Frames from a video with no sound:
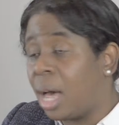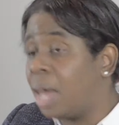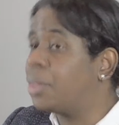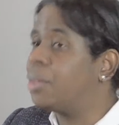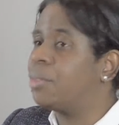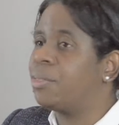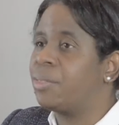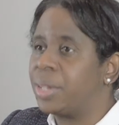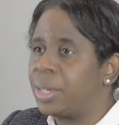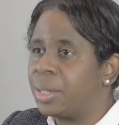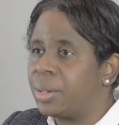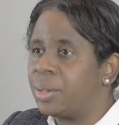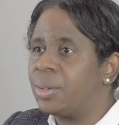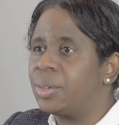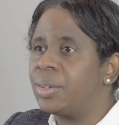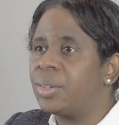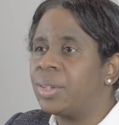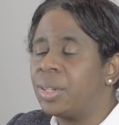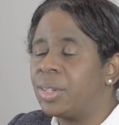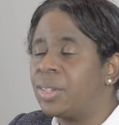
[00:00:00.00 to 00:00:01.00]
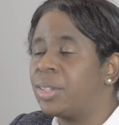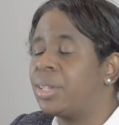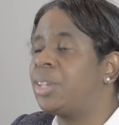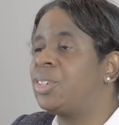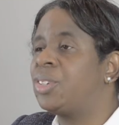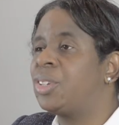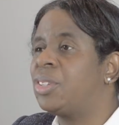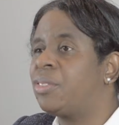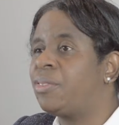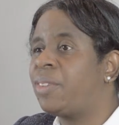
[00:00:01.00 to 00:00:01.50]
other fields
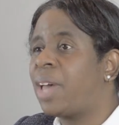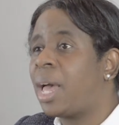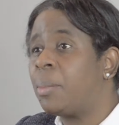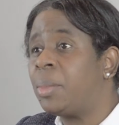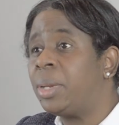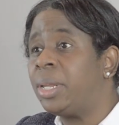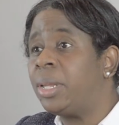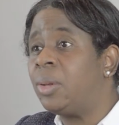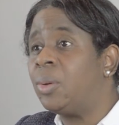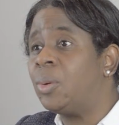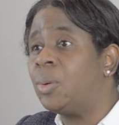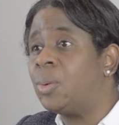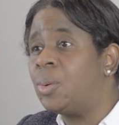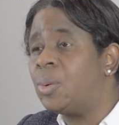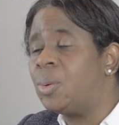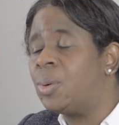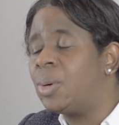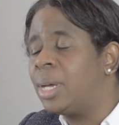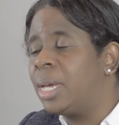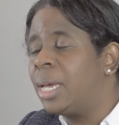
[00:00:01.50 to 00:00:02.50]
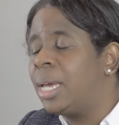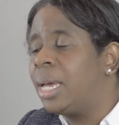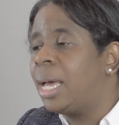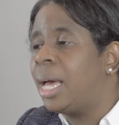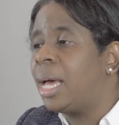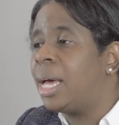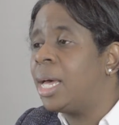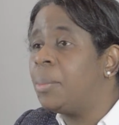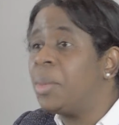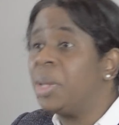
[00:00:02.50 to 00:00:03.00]
such as family law,
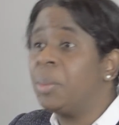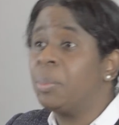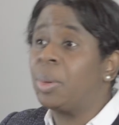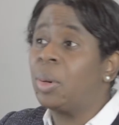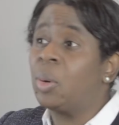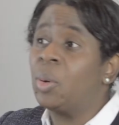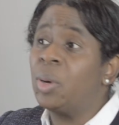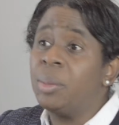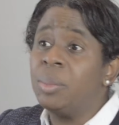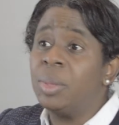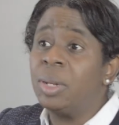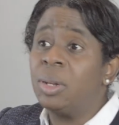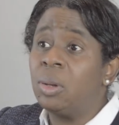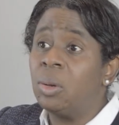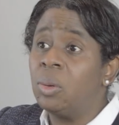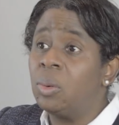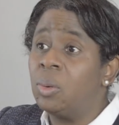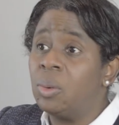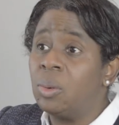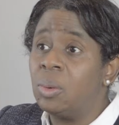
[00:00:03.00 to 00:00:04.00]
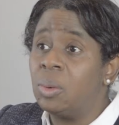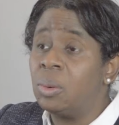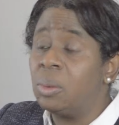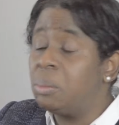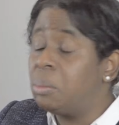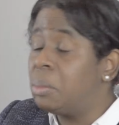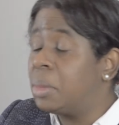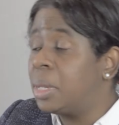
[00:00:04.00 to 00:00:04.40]
employment law,